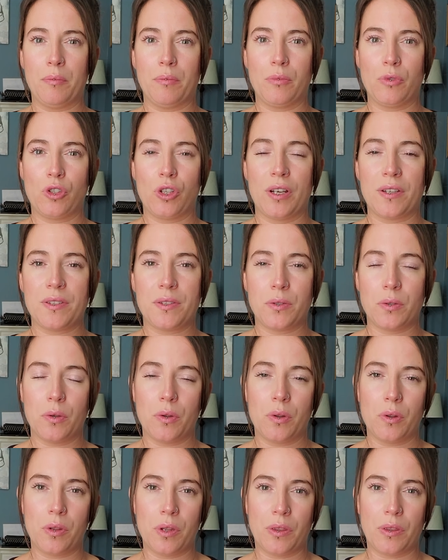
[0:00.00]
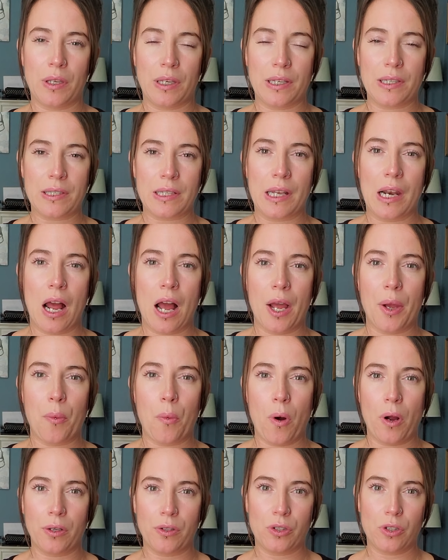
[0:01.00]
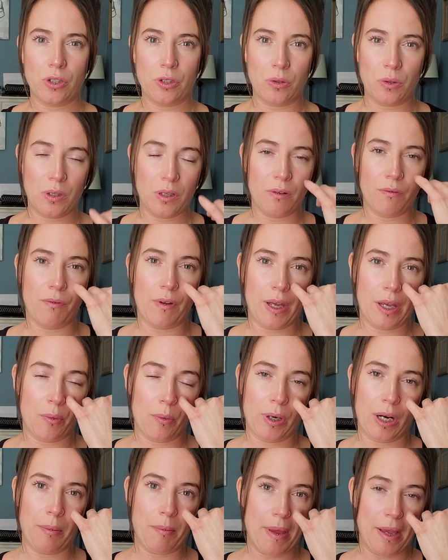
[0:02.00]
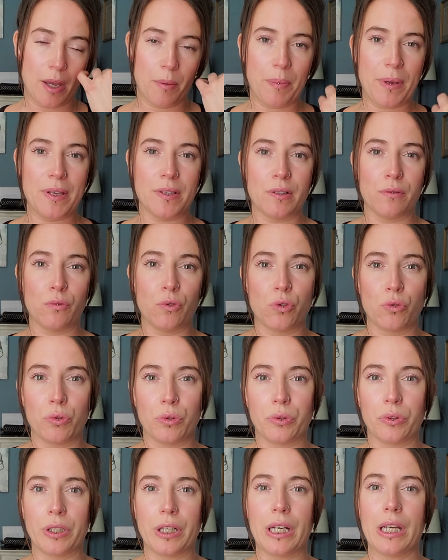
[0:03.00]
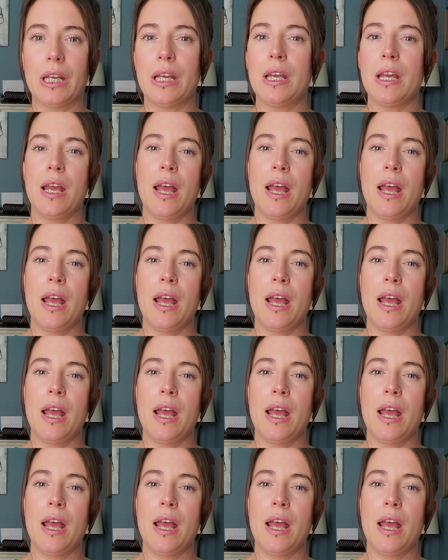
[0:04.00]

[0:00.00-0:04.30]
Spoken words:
just the things that I want to convey when I make a piece of jewelry.